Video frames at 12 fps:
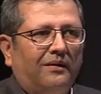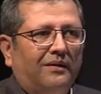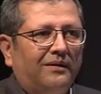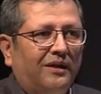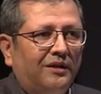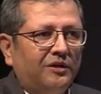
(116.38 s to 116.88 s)

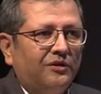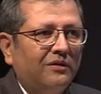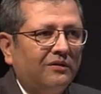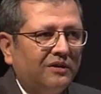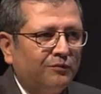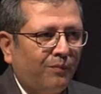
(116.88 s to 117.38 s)
initial
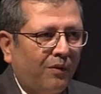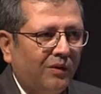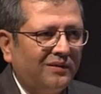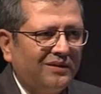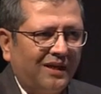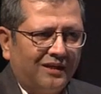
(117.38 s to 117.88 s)

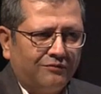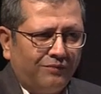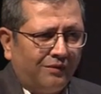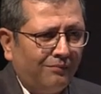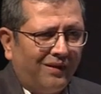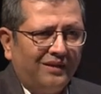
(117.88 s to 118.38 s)
response has
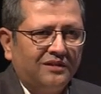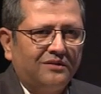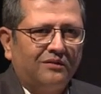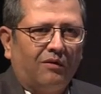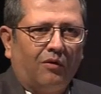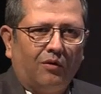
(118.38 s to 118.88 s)
been mixed.
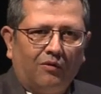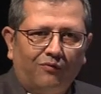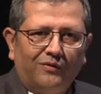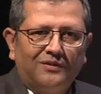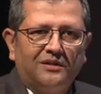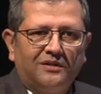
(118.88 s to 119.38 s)
All of
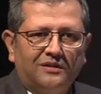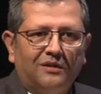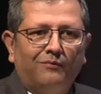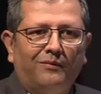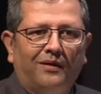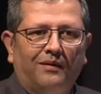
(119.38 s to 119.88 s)
us are still
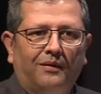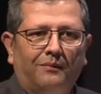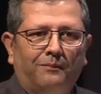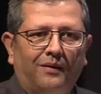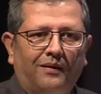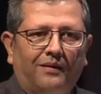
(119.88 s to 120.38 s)

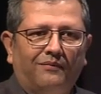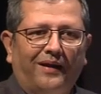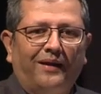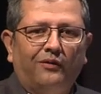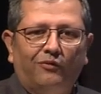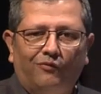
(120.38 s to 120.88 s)

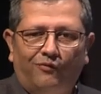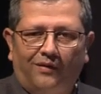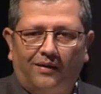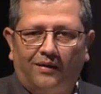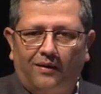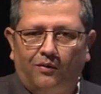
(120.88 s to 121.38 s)
trying to
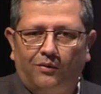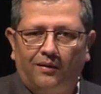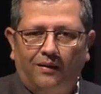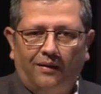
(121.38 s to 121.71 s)
figure out,